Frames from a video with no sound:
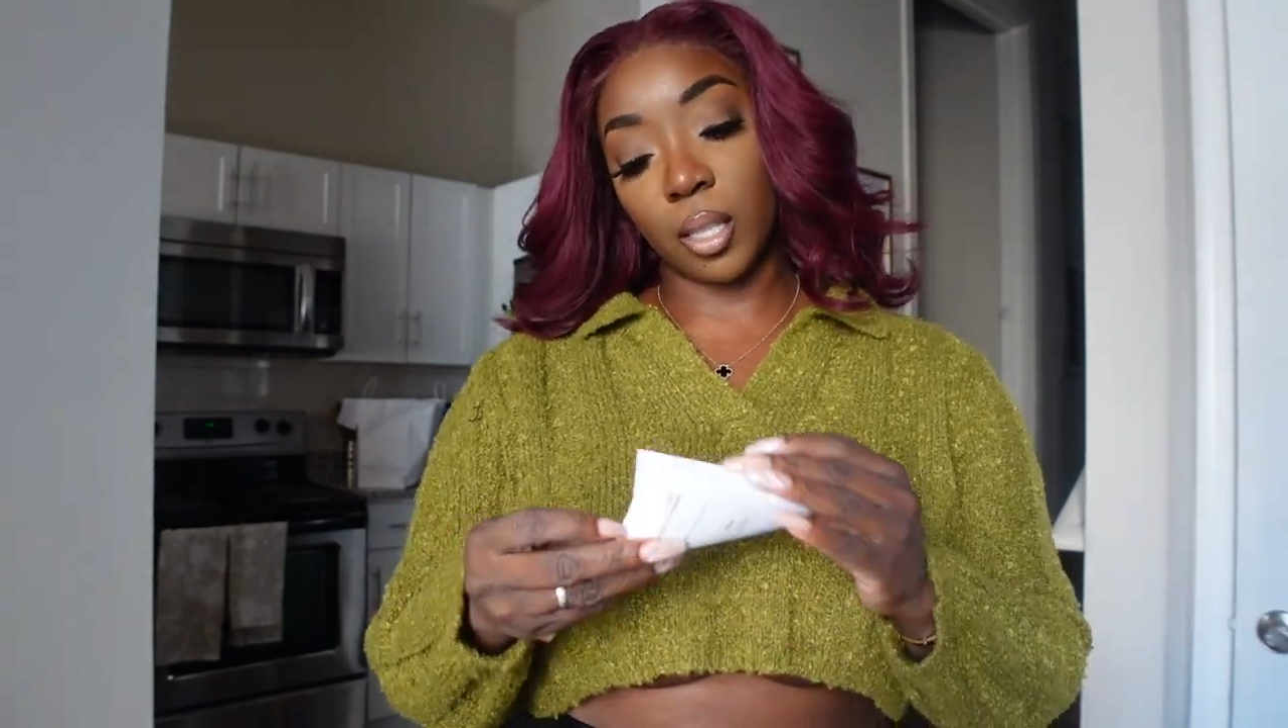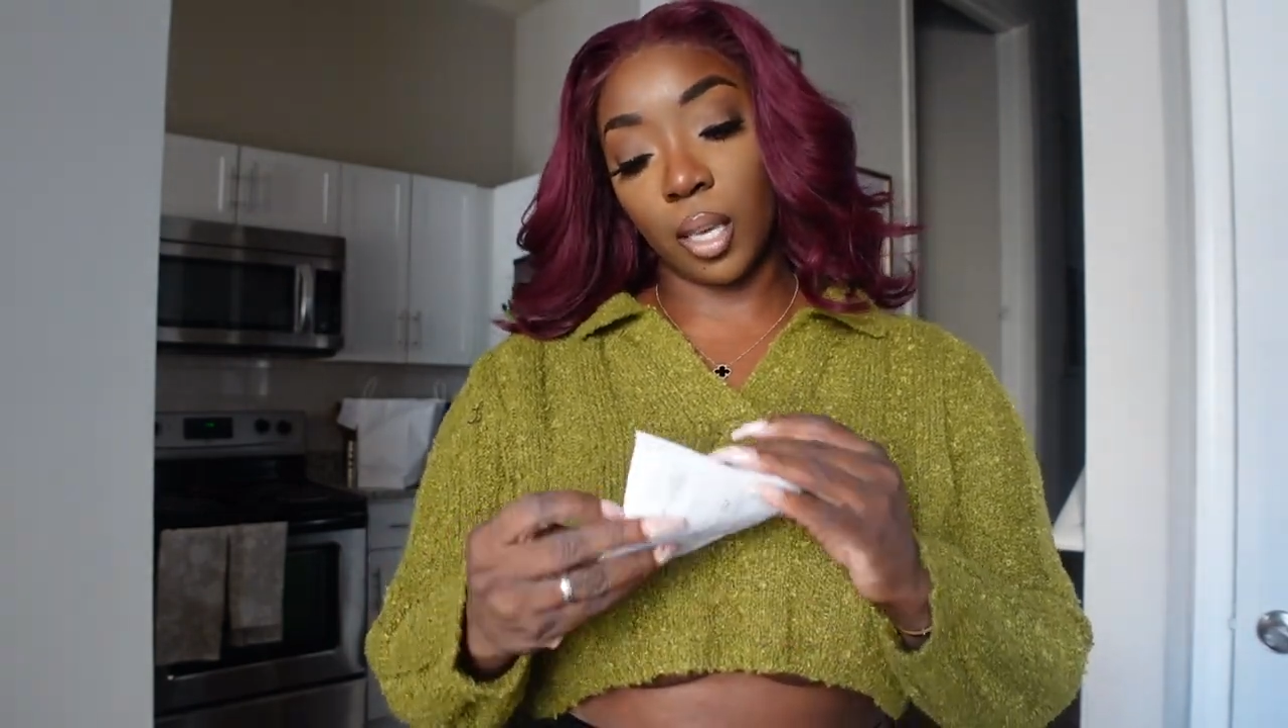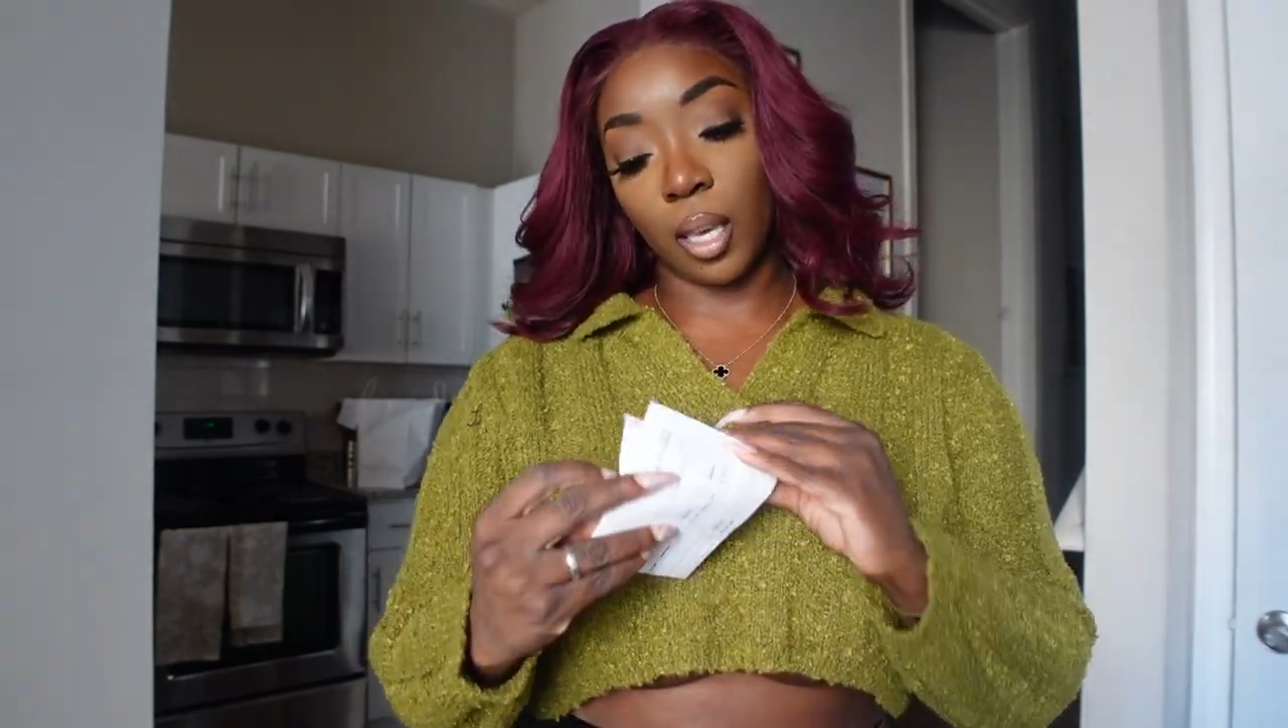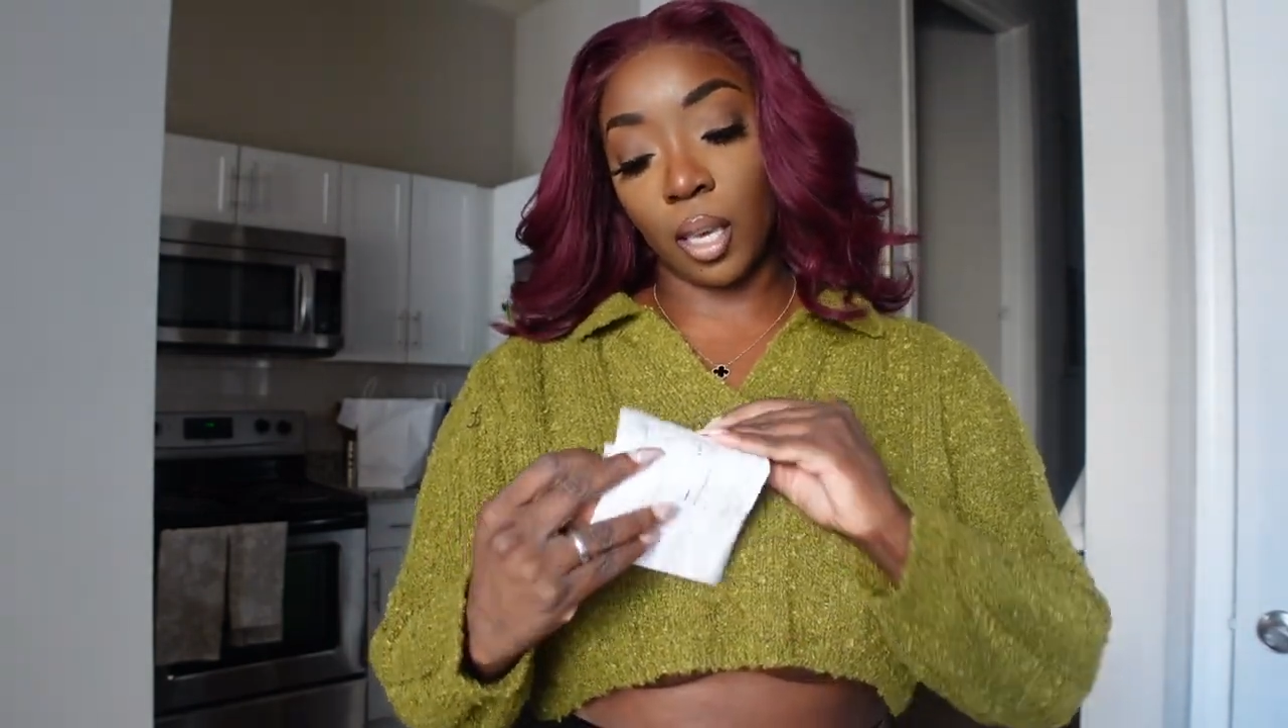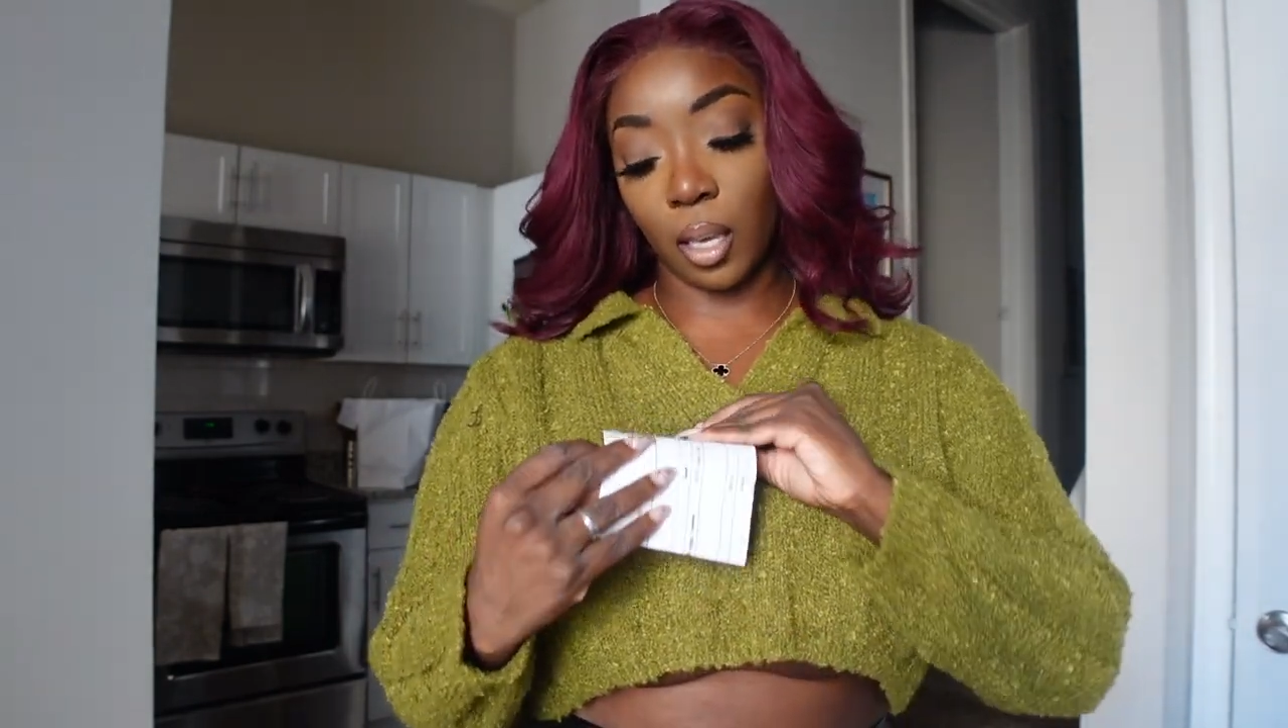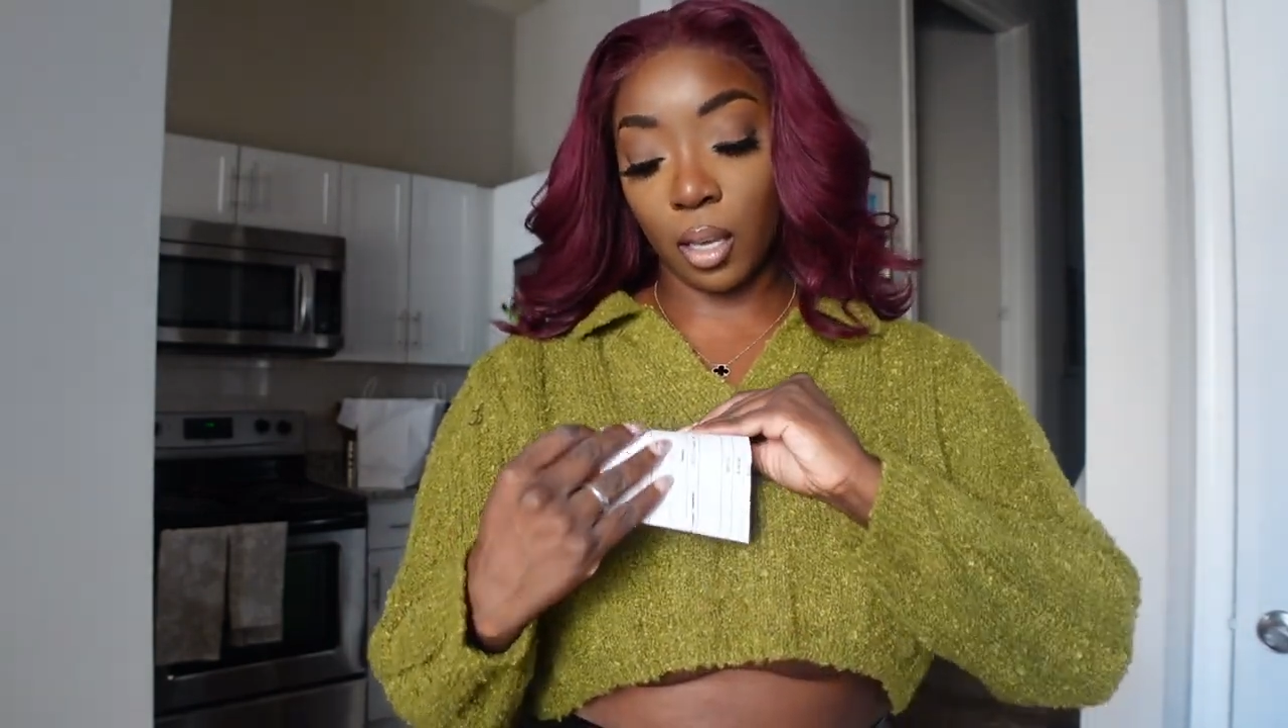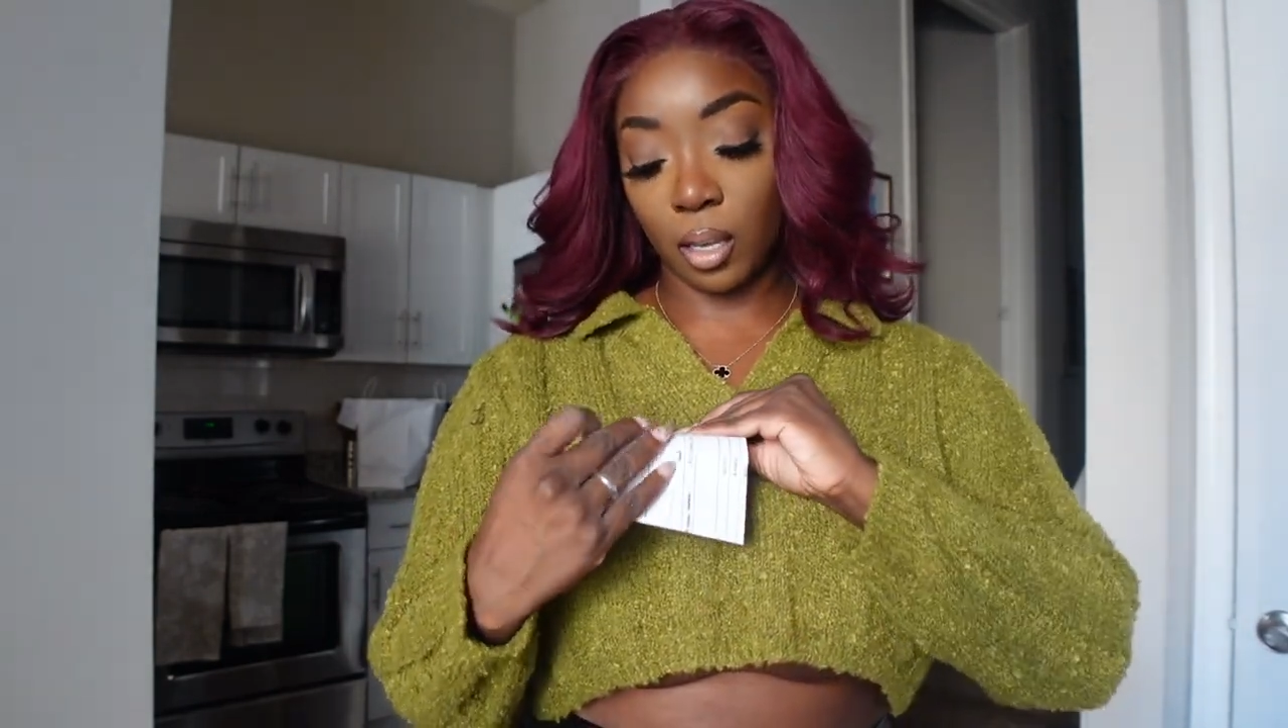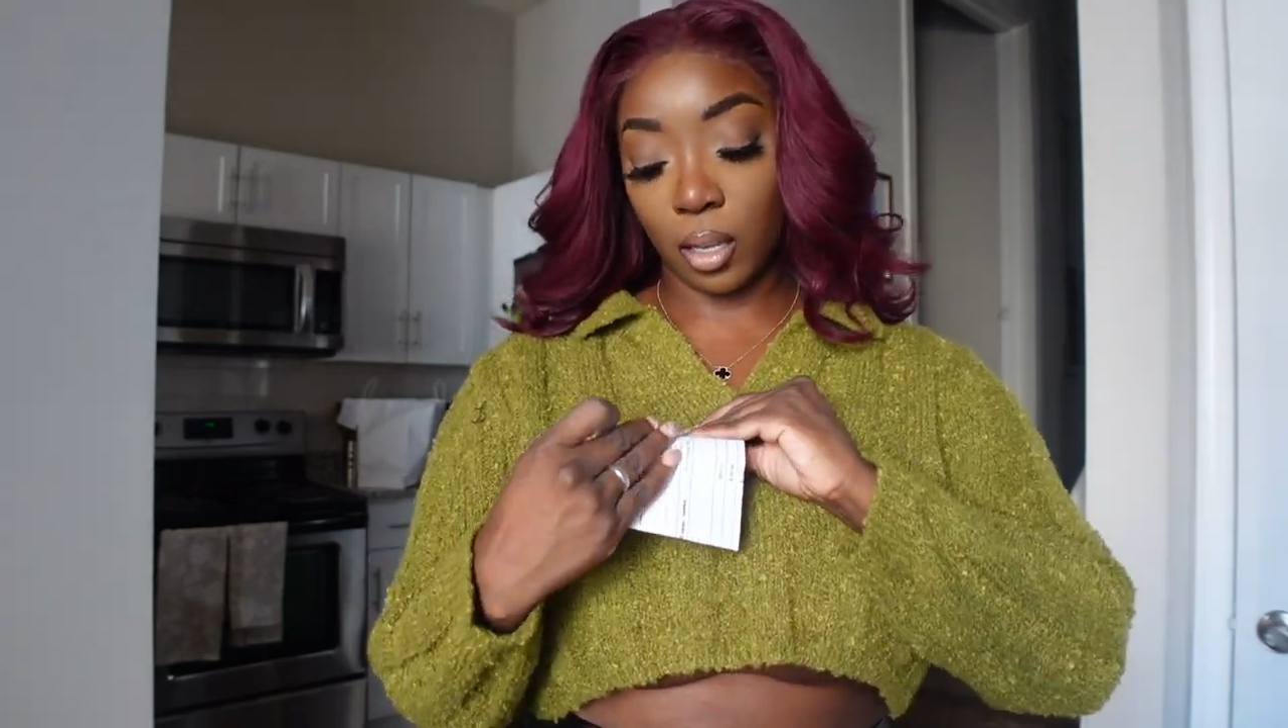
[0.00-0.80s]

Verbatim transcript: the,